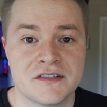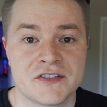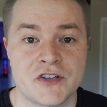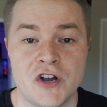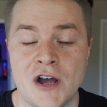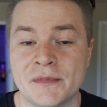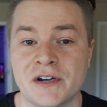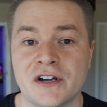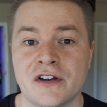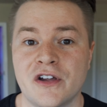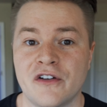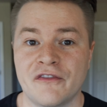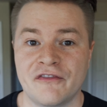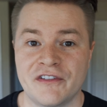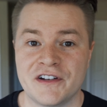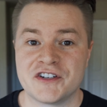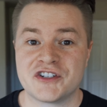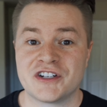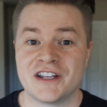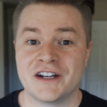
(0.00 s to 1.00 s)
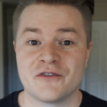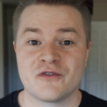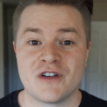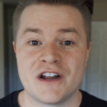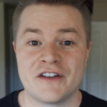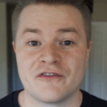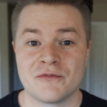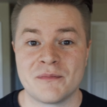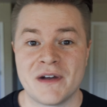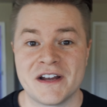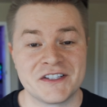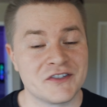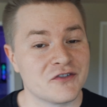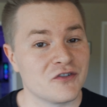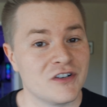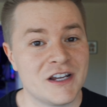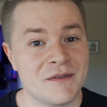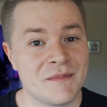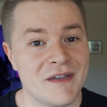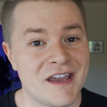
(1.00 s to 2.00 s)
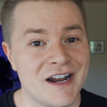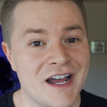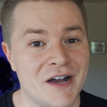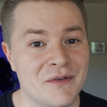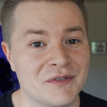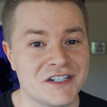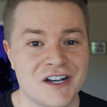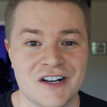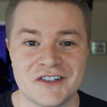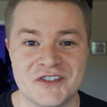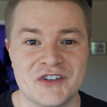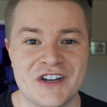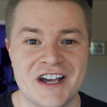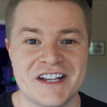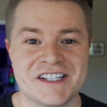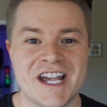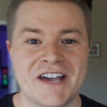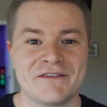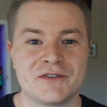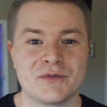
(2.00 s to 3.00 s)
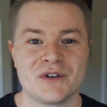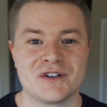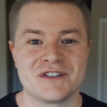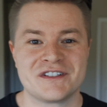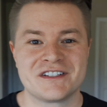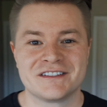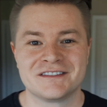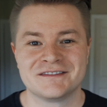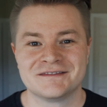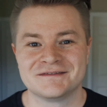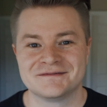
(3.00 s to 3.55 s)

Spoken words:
So I'm gonna go finish getting ready for my stream, and I will talk to you guys afterwards.